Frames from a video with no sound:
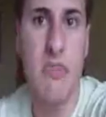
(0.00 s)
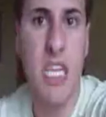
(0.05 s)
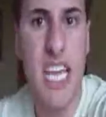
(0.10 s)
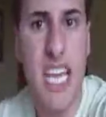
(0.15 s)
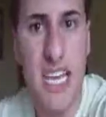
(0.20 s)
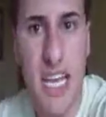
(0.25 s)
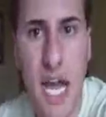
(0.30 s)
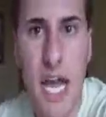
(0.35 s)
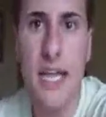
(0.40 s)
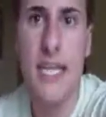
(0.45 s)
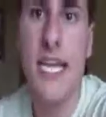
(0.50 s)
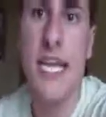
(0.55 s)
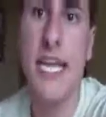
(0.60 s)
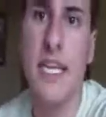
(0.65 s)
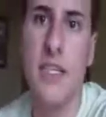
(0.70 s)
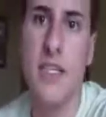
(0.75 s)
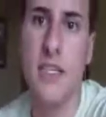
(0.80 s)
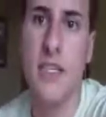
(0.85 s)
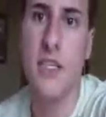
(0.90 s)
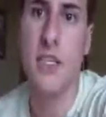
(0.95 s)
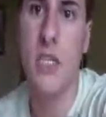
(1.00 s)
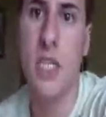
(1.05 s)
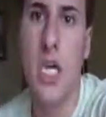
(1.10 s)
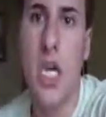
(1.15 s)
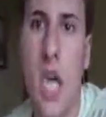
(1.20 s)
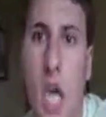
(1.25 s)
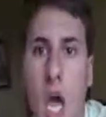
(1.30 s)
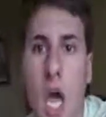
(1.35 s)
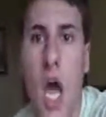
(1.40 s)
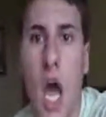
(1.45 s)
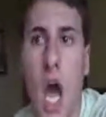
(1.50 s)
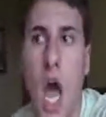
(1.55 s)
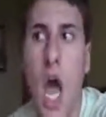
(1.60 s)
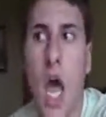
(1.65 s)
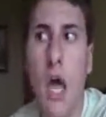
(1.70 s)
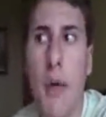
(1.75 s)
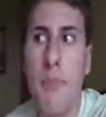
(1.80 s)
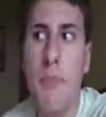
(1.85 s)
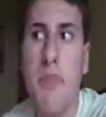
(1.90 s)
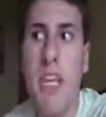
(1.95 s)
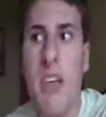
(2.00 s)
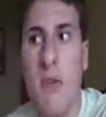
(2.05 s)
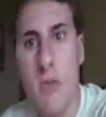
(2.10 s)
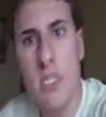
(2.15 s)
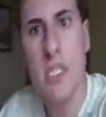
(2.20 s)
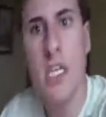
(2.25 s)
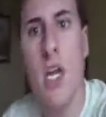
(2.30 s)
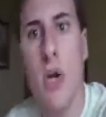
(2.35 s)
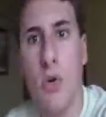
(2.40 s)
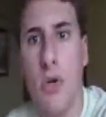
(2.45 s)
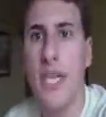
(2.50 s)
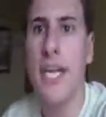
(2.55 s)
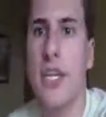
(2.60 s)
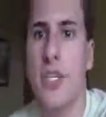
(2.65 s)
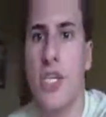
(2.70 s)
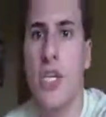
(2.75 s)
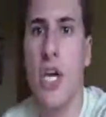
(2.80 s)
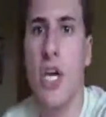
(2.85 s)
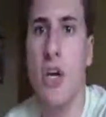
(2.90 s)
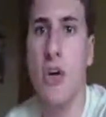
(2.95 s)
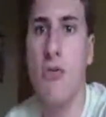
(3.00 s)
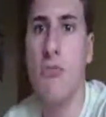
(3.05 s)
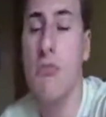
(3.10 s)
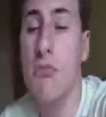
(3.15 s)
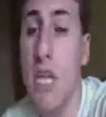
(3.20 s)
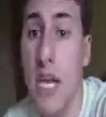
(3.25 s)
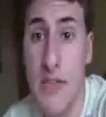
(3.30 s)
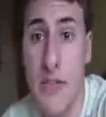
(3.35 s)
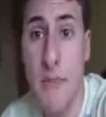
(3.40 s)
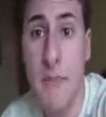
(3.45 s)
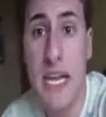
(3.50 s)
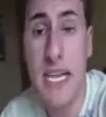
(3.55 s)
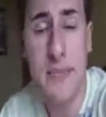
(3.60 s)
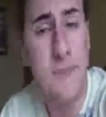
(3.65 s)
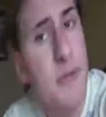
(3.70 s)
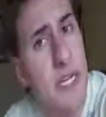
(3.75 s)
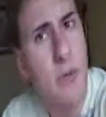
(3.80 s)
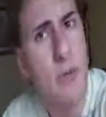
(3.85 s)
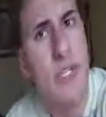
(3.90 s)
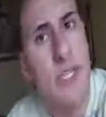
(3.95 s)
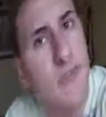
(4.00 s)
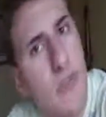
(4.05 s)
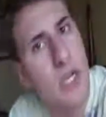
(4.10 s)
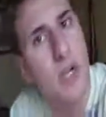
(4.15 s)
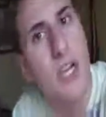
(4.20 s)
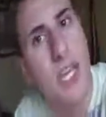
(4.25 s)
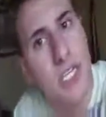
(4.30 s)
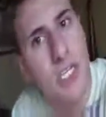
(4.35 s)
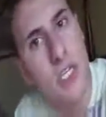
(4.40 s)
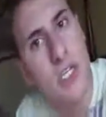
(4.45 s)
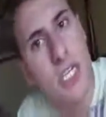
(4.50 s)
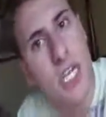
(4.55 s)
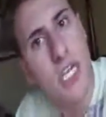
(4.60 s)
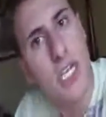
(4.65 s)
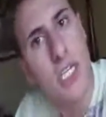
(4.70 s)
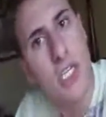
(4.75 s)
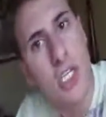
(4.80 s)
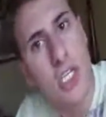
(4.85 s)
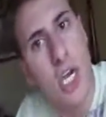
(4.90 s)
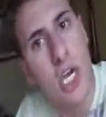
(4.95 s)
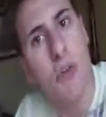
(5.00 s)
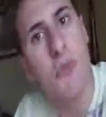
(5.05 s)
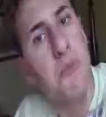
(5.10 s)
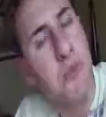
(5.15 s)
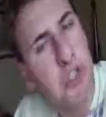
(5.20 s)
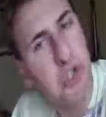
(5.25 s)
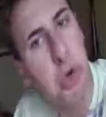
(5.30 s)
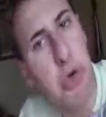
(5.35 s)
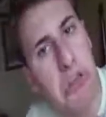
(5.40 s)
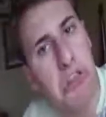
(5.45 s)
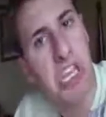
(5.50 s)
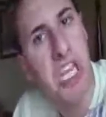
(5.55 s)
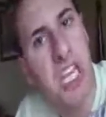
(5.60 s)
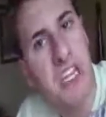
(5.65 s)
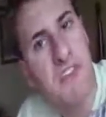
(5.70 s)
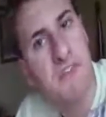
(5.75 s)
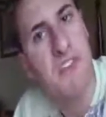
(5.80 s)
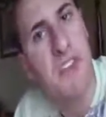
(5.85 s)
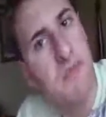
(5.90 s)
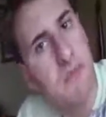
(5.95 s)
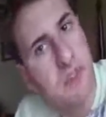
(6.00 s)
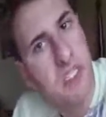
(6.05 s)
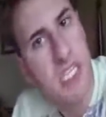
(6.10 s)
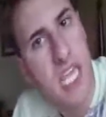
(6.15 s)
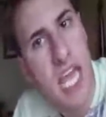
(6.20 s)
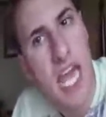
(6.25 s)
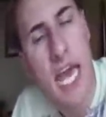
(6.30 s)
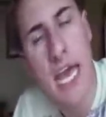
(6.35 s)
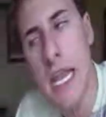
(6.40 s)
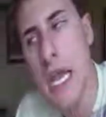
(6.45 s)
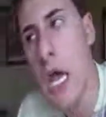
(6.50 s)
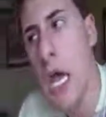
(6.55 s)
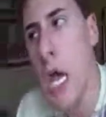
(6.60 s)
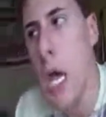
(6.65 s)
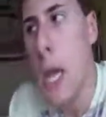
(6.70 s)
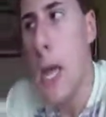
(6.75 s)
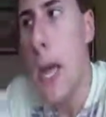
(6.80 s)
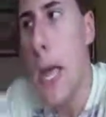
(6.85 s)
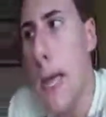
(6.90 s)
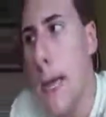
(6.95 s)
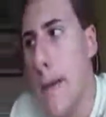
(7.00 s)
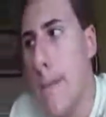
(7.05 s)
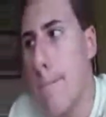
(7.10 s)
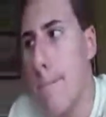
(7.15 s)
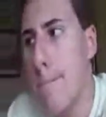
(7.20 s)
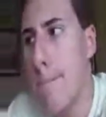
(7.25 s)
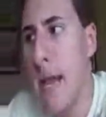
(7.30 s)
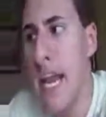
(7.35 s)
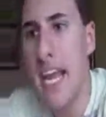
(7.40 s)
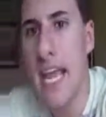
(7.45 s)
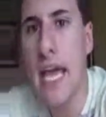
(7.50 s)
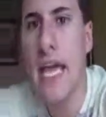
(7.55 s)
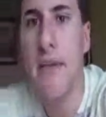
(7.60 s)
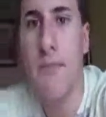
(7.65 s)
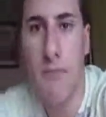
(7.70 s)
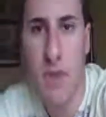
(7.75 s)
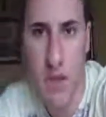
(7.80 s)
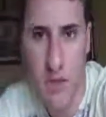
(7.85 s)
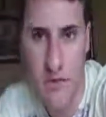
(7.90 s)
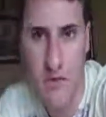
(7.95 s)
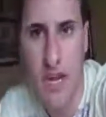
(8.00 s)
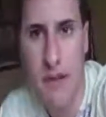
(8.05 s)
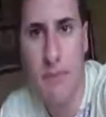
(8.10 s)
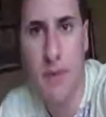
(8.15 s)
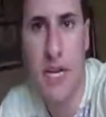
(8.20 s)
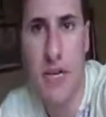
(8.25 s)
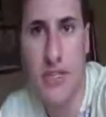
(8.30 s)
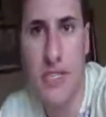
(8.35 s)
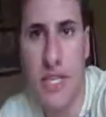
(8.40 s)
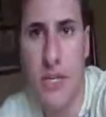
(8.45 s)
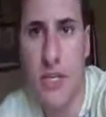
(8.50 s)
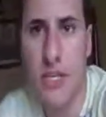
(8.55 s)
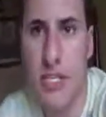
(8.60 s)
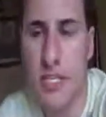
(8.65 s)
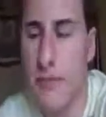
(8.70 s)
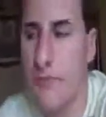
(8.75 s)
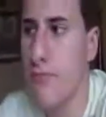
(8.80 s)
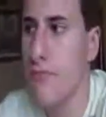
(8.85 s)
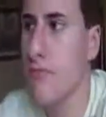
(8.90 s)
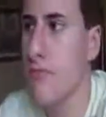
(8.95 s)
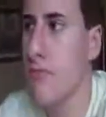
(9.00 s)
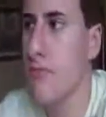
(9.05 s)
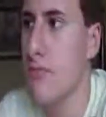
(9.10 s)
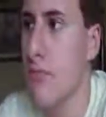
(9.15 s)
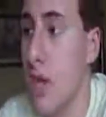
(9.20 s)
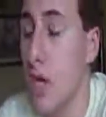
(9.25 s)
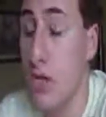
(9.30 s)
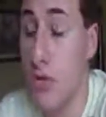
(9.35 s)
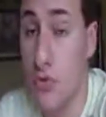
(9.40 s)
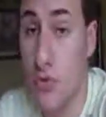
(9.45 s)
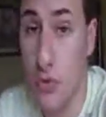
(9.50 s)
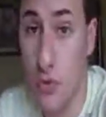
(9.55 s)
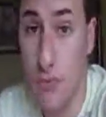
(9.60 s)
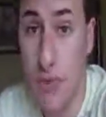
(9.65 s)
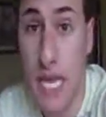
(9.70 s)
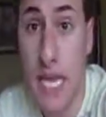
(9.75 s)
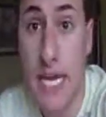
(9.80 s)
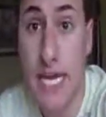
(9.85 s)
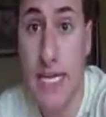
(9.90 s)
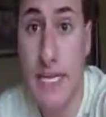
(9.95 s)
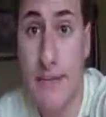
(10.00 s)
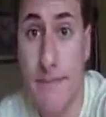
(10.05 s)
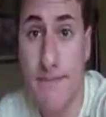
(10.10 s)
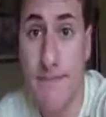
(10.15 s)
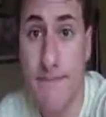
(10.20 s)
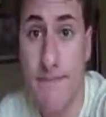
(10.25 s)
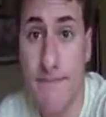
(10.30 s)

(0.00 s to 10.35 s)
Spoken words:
It got canceled. It was an okay show. Not the best, but it was a very entertaining show. Short-lived, sad. But again, another vampire series. True Blood.